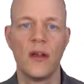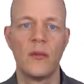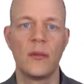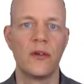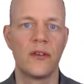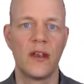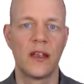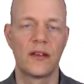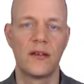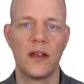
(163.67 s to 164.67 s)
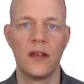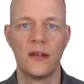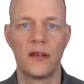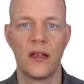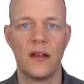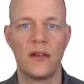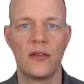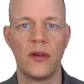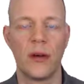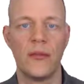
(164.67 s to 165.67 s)
because that then can
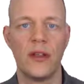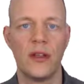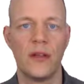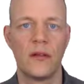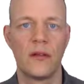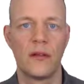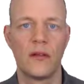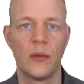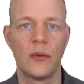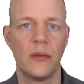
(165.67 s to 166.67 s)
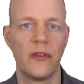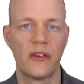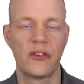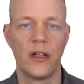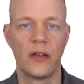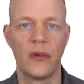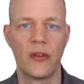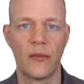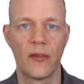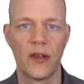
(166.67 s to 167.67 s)
interrupt the optimization
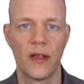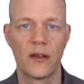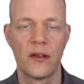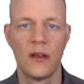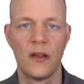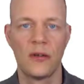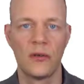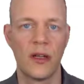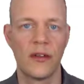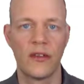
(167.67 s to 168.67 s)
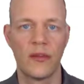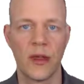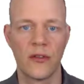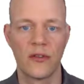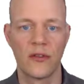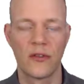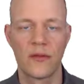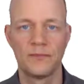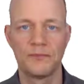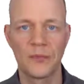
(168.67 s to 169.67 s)
algorithms that utilize these
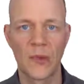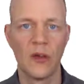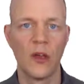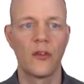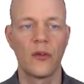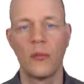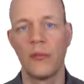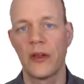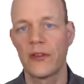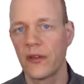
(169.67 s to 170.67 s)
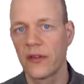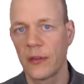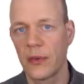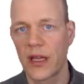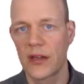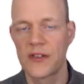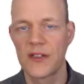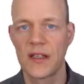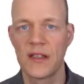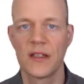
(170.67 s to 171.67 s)
messages. So based on these application
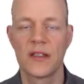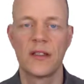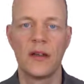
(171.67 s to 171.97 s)
settings,